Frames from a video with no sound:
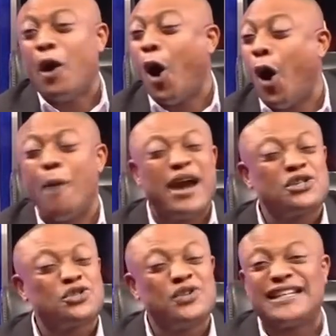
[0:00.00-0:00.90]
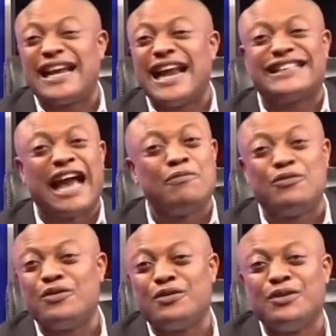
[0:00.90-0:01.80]
All my students at that time
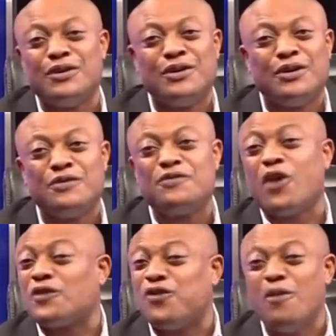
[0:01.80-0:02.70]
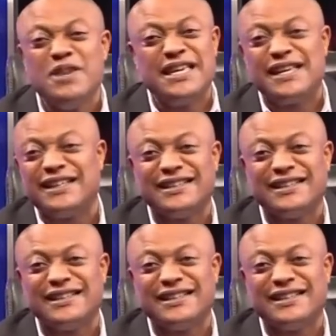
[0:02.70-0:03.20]
fought for me.